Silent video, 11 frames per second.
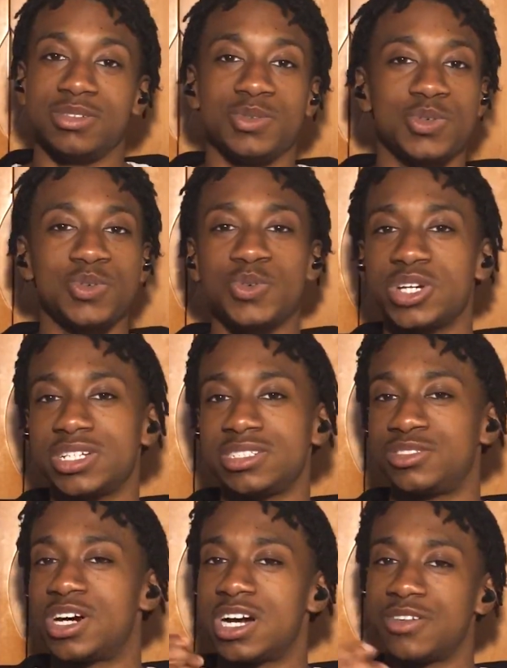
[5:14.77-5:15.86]
Ugwe is
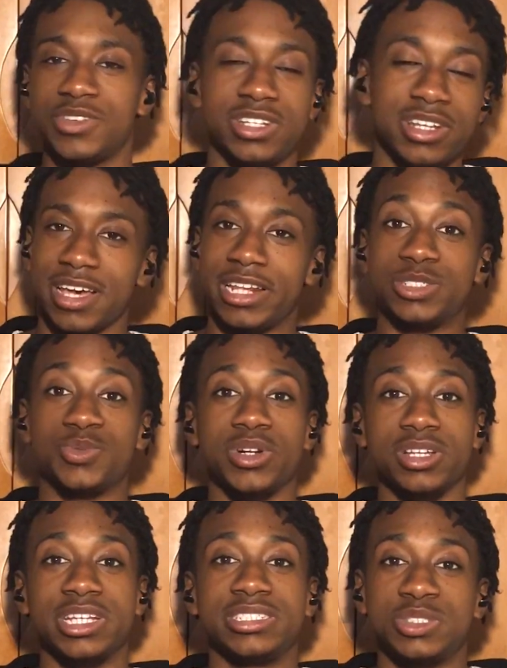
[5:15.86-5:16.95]
driving and he's running
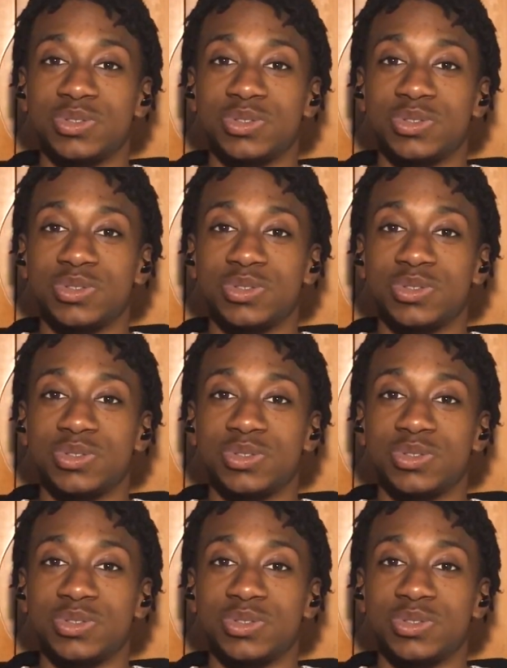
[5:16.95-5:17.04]
late to